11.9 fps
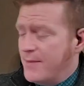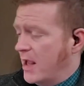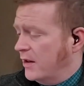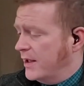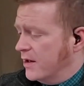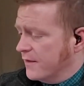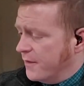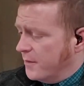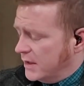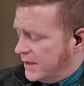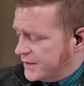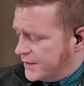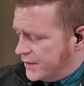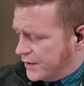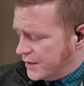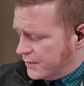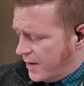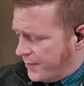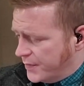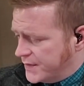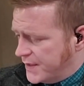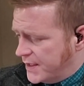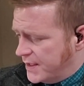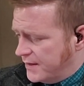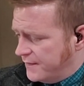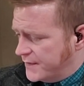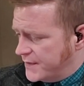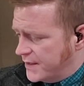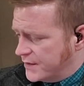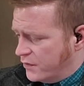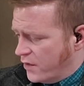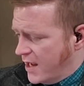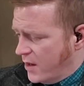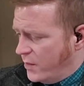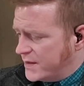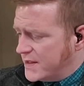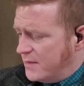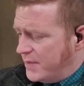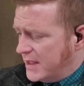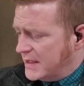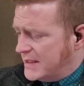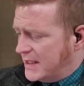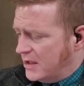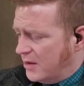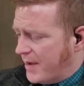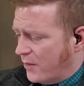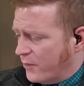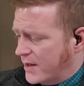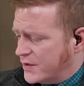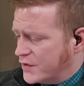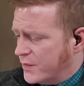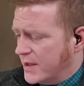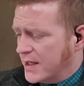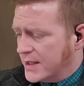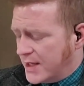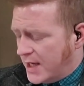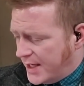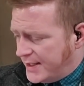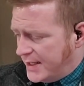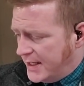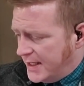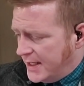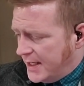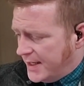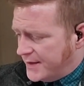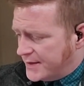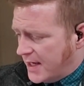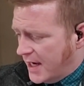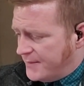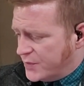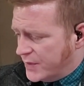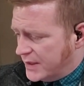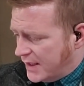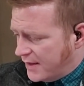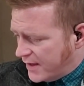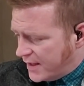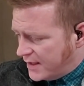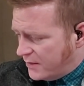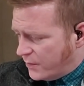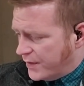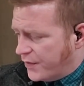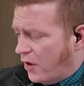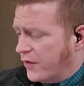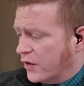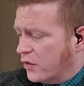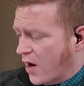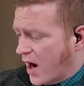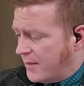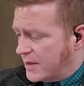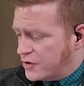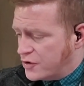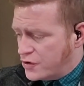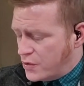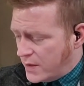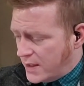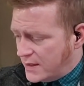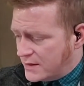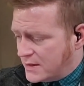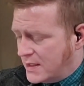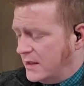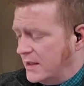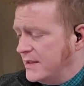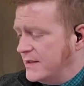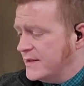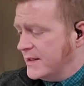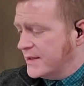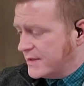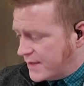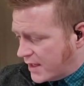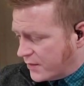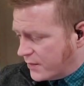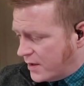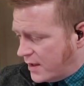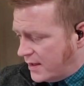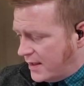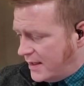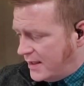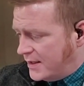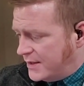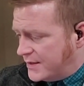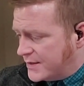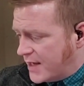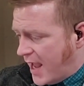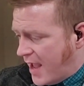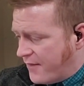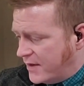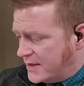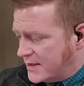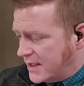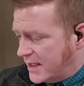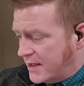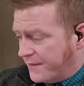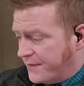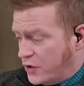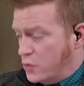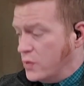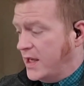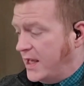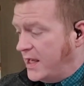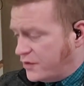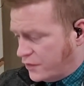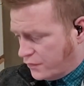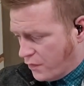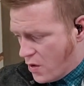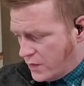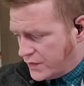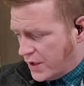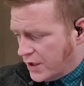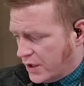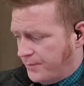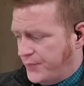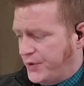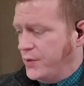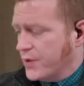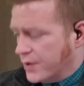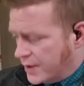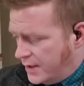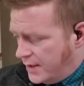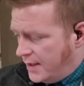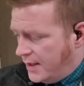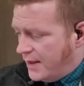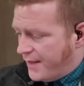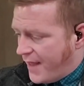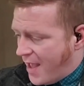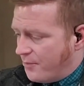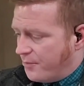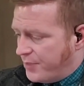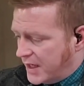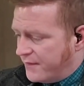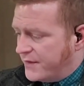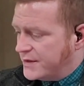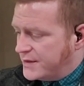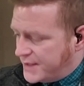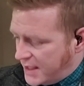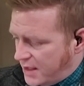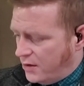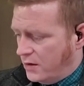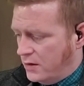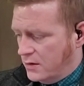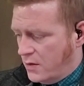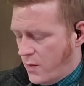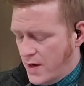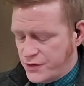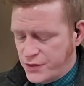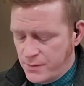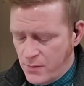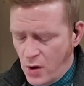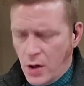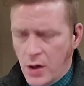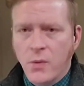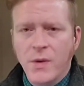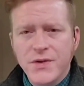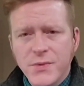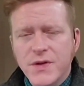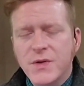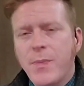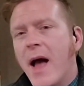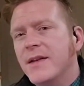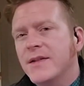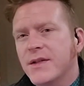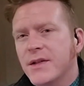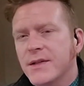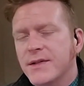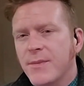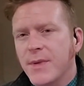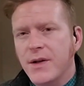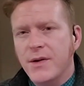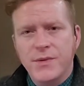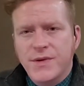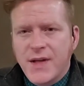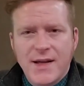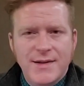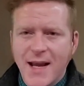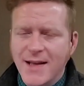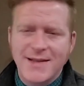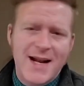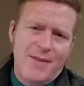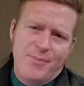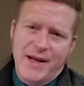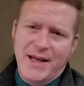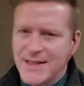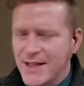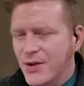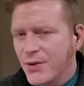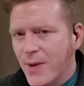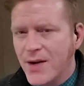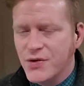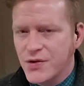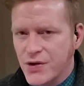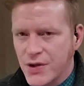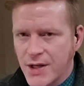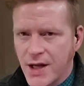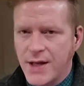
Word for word: an email here from a listener representative. It says, Greg, what's the big deal about registering a gun in the times we live in with all the crime and shootings, killings, etc.? Is having to hit a few keystrokes on a computer that big of a deal? Question mark. What's your response to somebody who says, hey, it's not a big deal to register